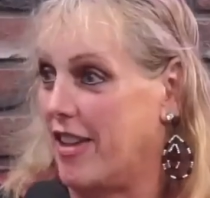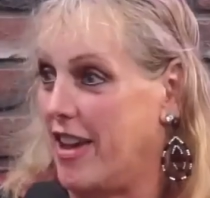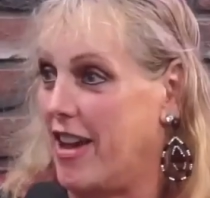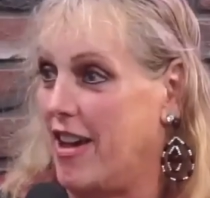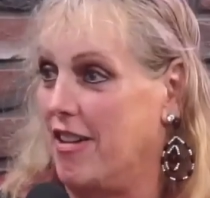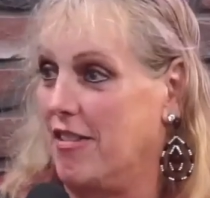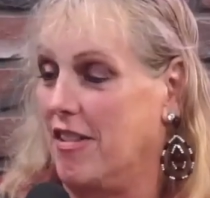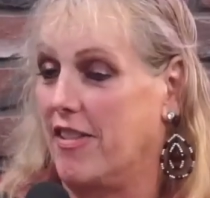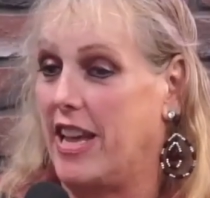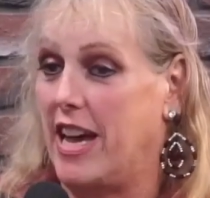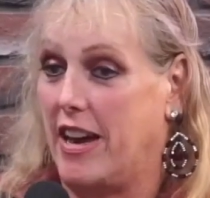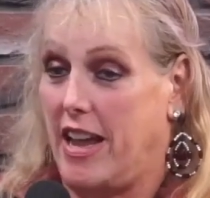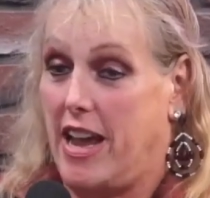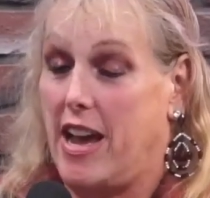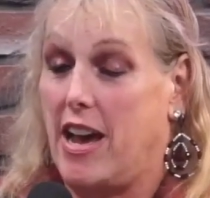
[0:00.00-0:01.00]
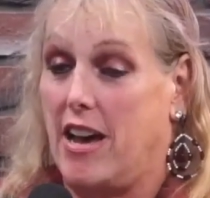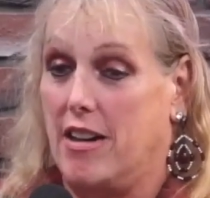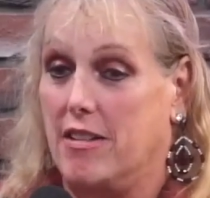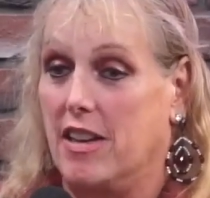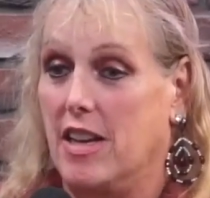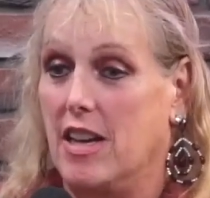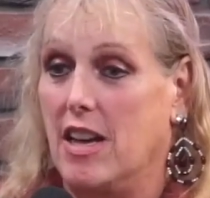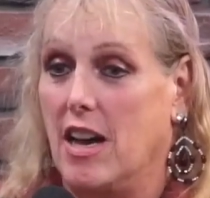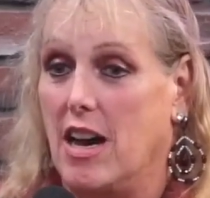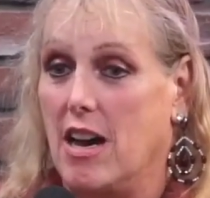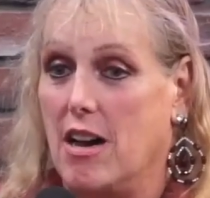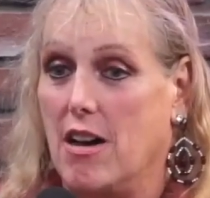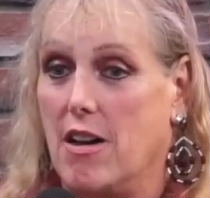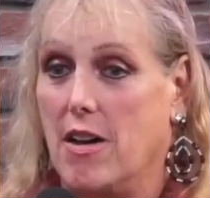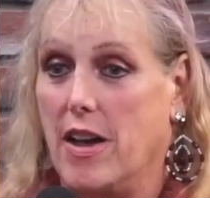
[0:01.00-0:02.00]
that had,
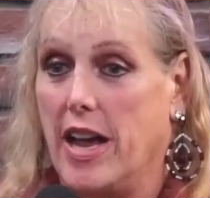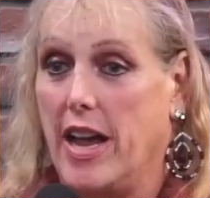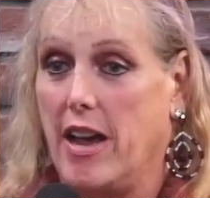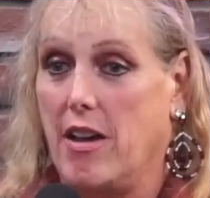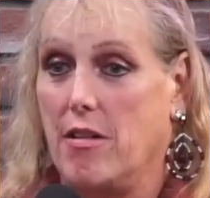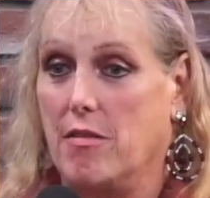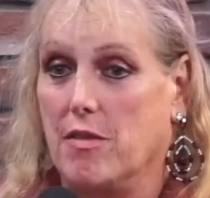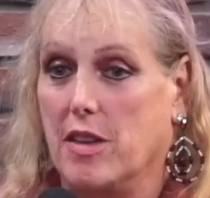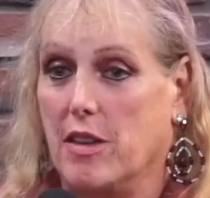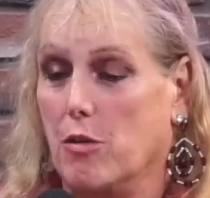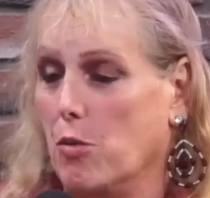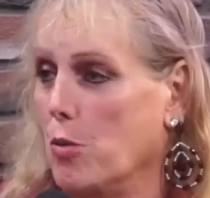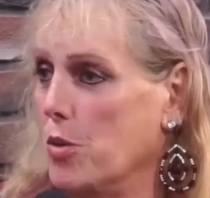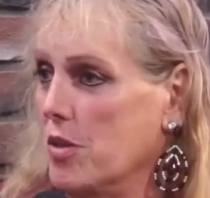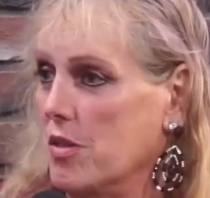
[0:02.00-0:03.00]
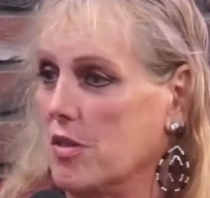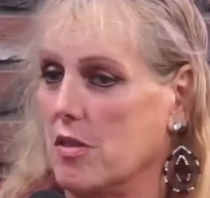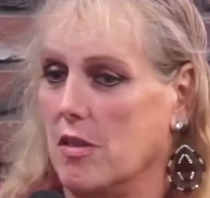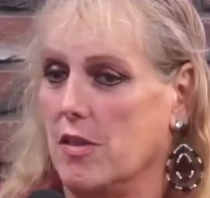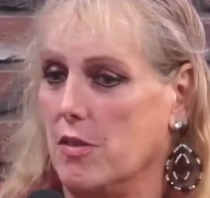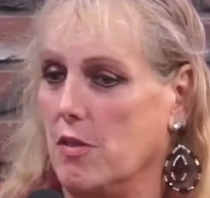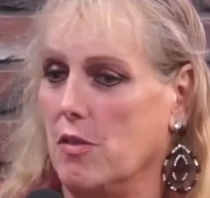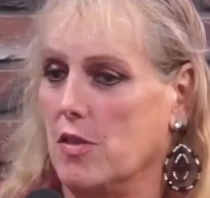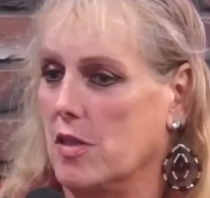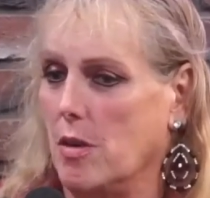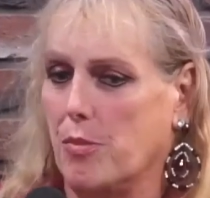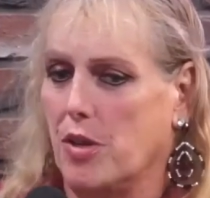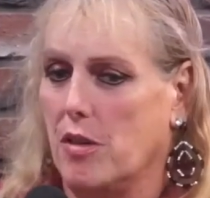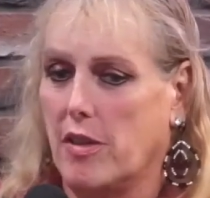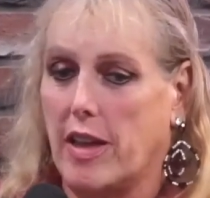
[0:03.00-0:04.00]
and it was
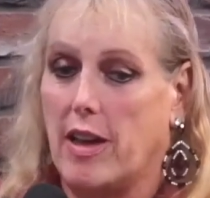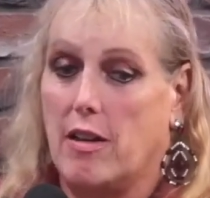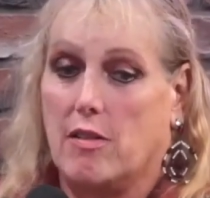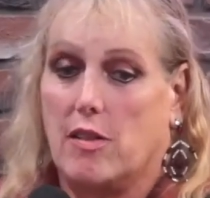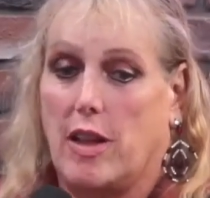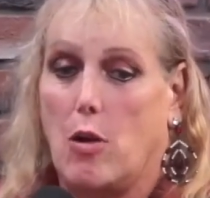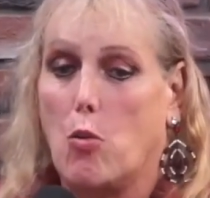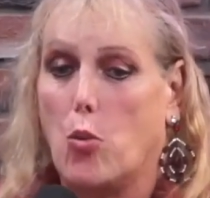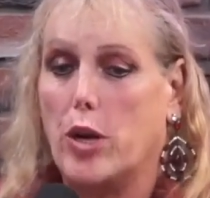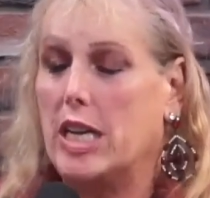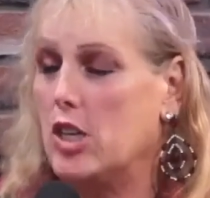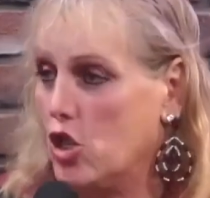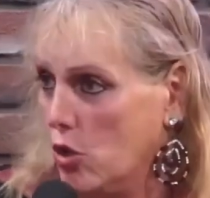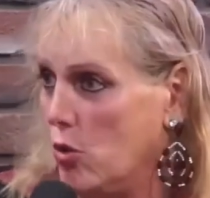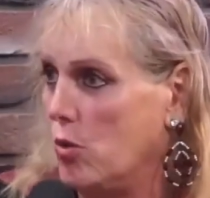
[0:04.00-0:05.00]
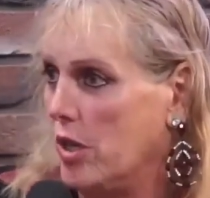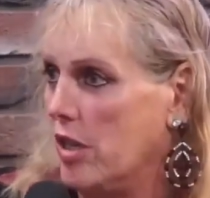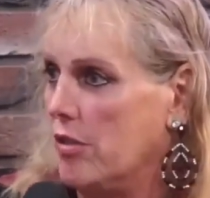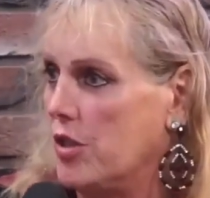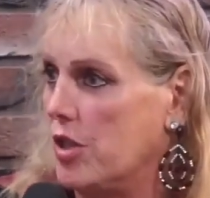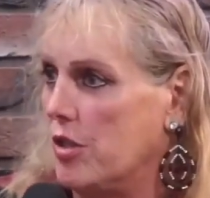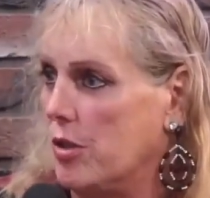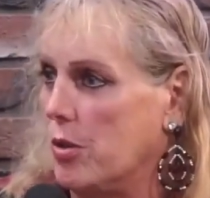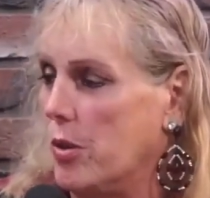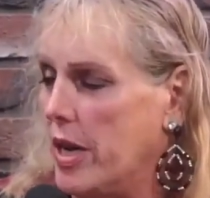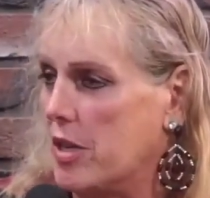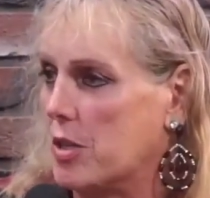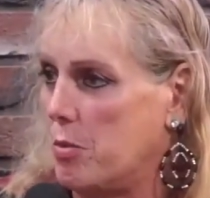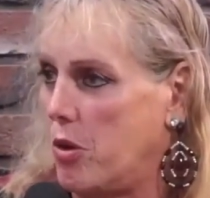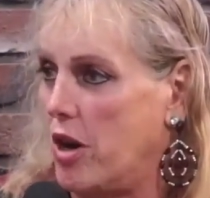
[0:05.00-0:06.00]
something that we do need to do
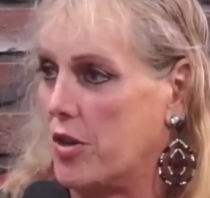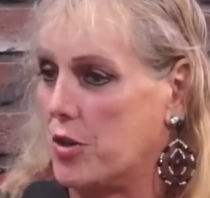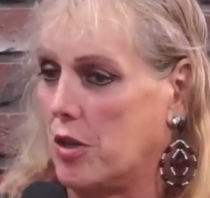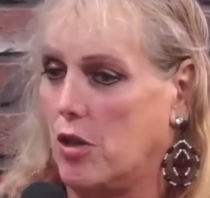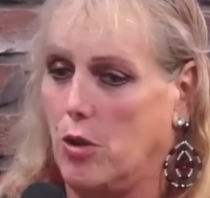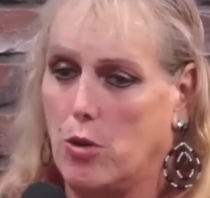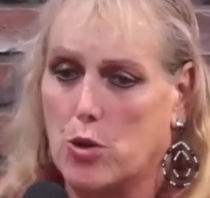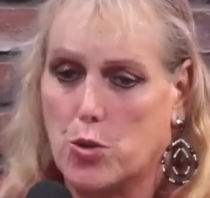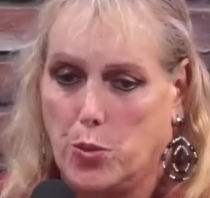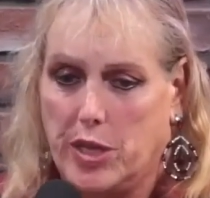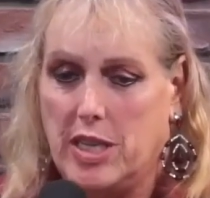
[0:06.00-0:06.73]
as prosecutors.